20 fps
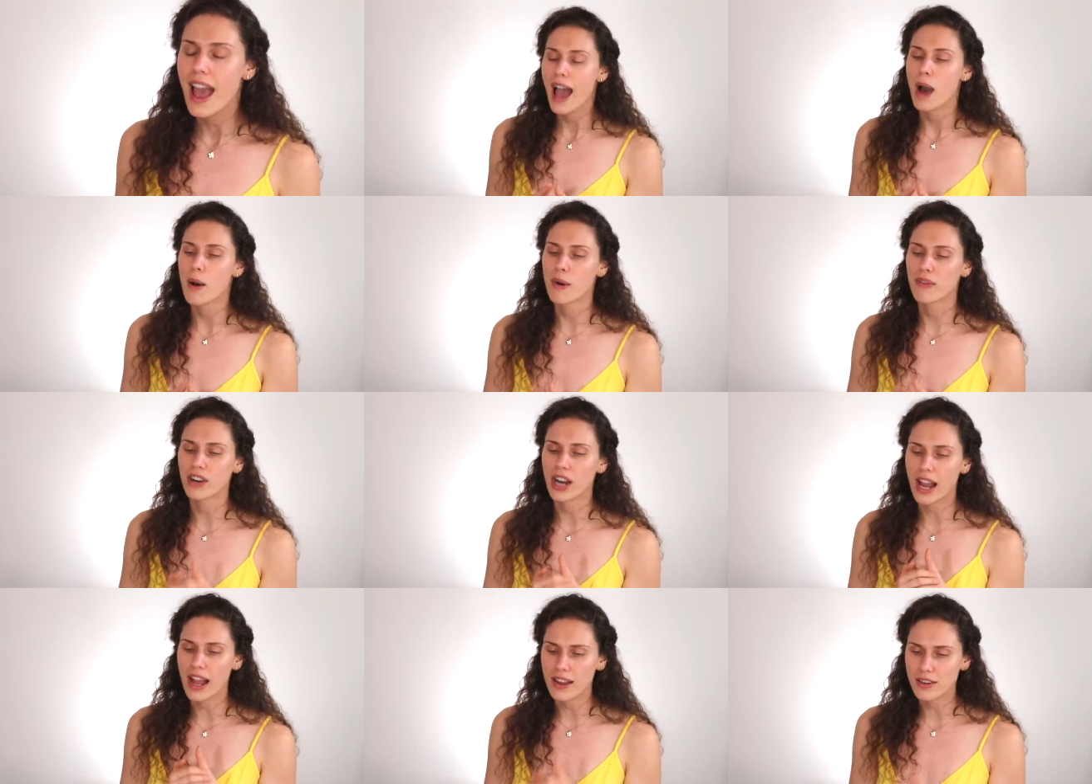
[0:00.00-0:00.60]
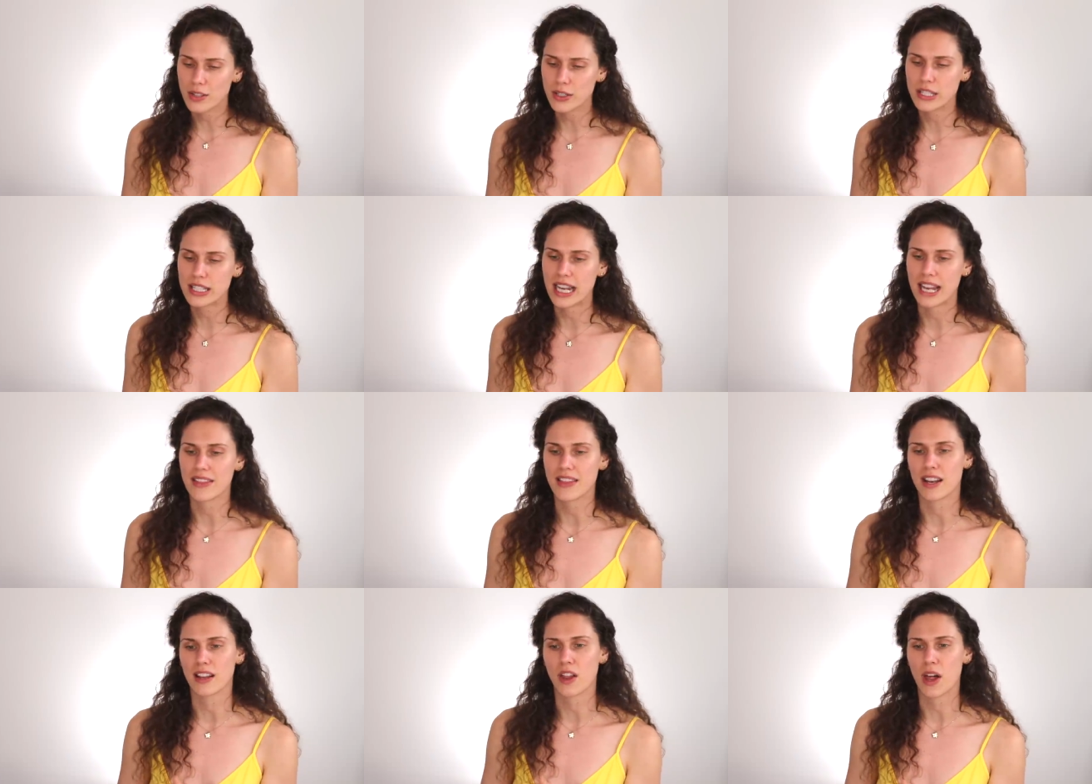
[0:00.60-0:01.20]
However, I
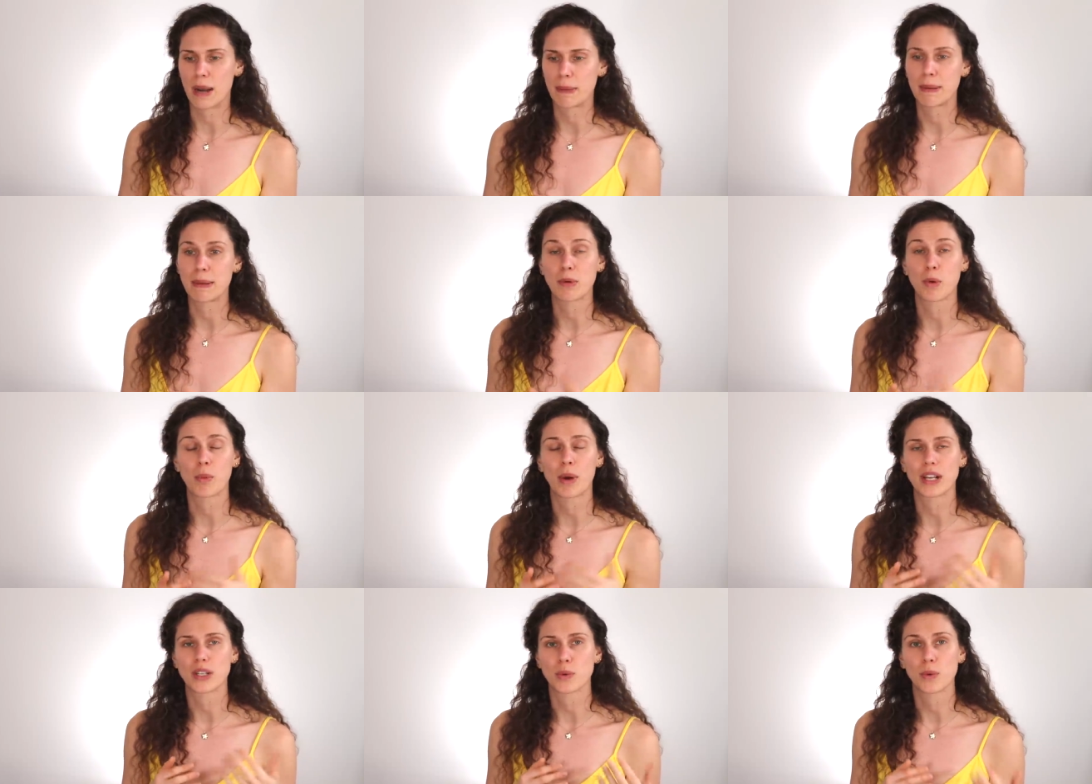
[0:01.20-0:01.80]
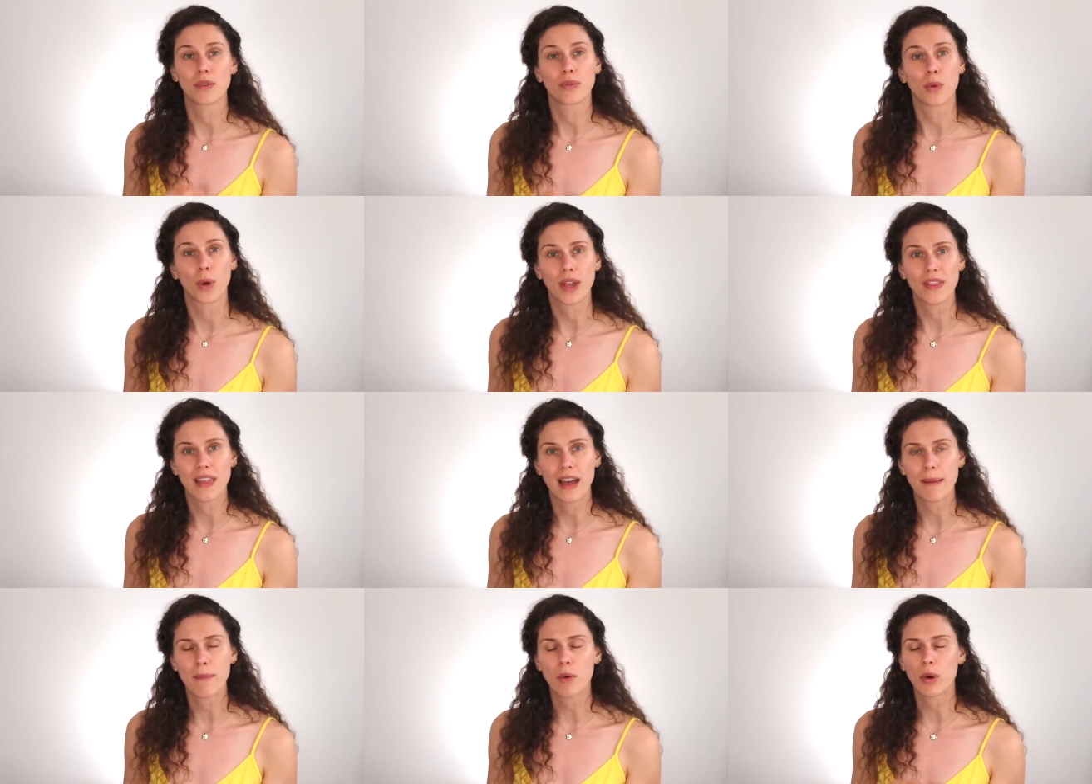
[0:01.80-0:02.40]
understand that a lot of people want to
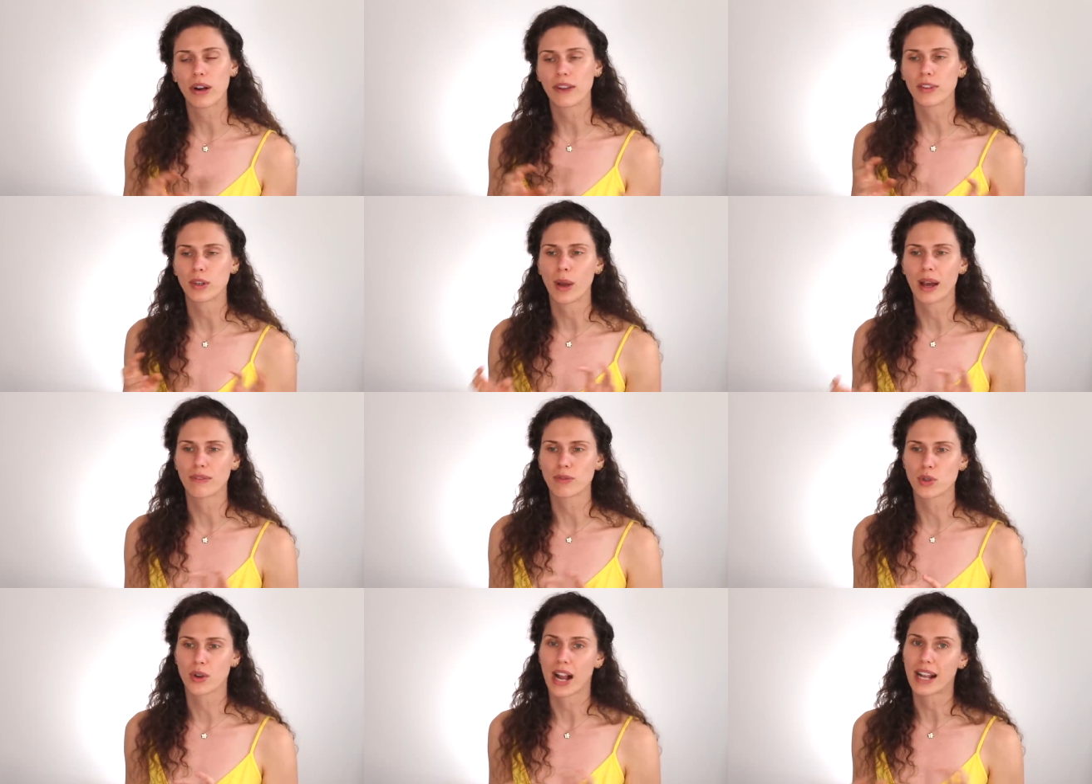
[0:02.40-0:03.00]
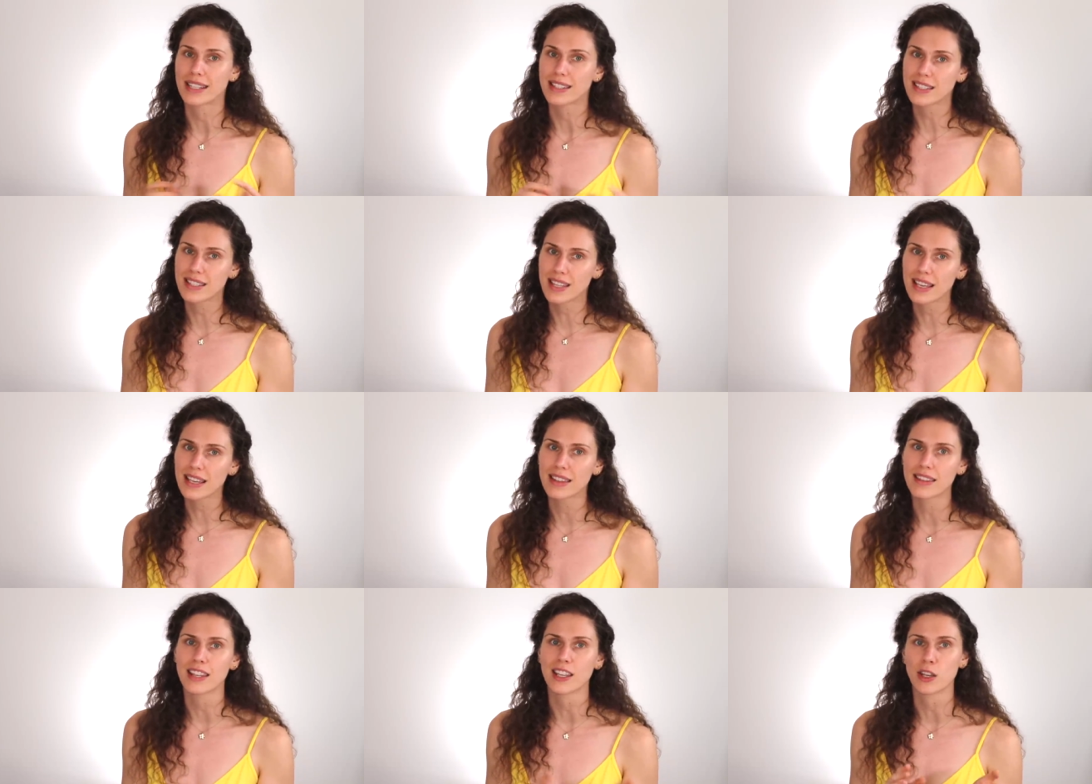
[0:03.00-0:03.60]
avoid them or if you have dry
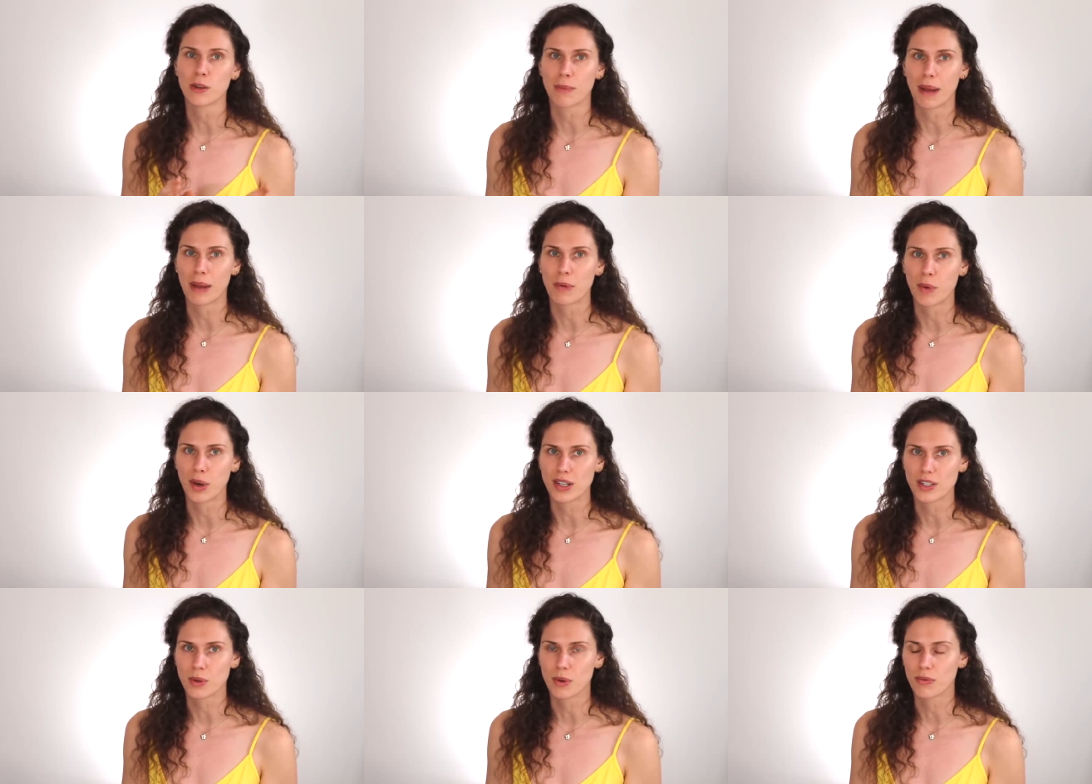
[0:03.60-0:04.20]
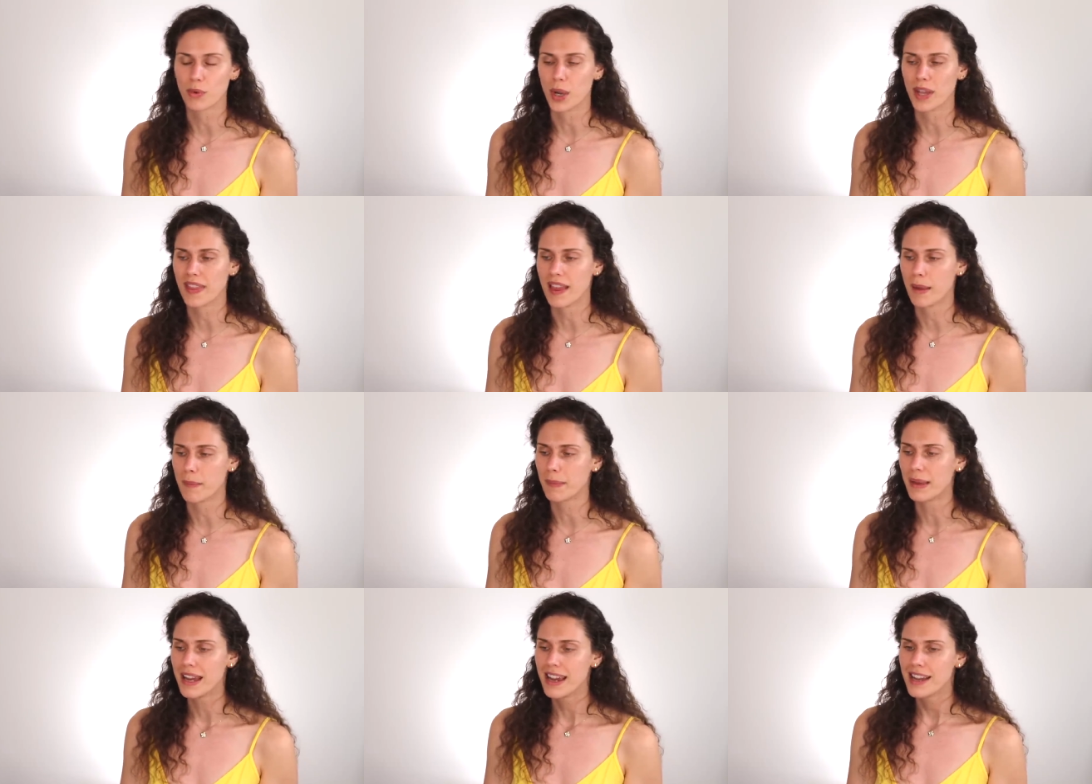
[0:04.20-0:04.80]
skin that you might want to avoid
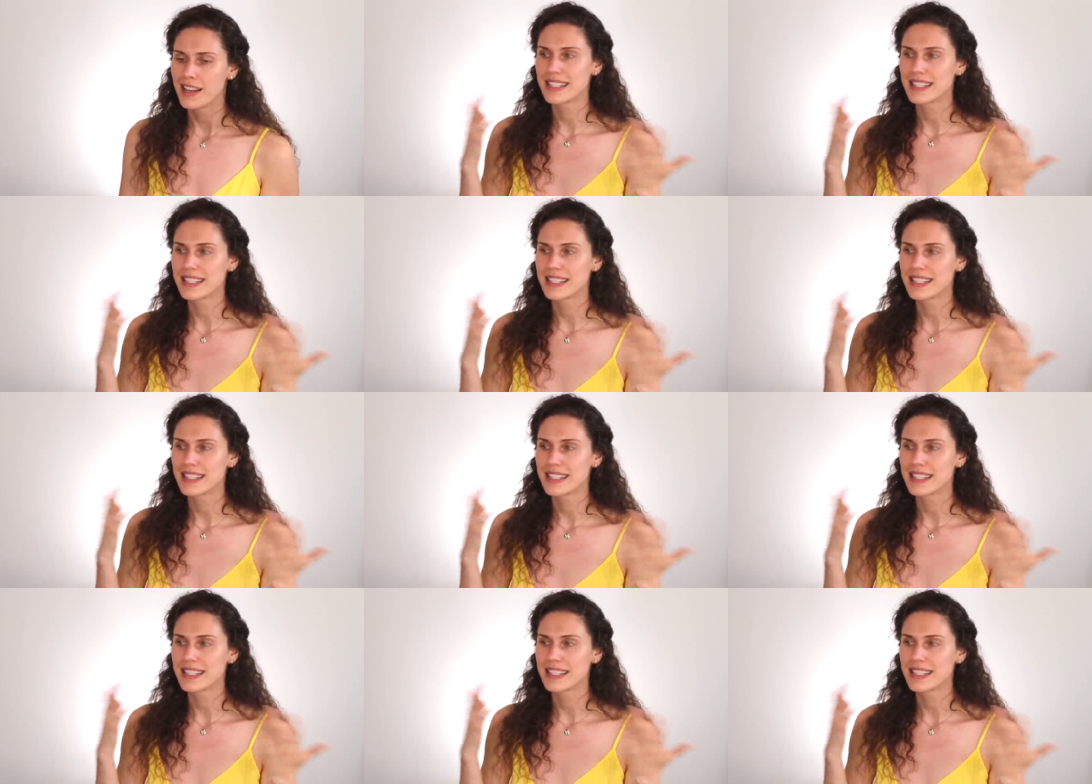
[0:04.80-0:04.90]
them.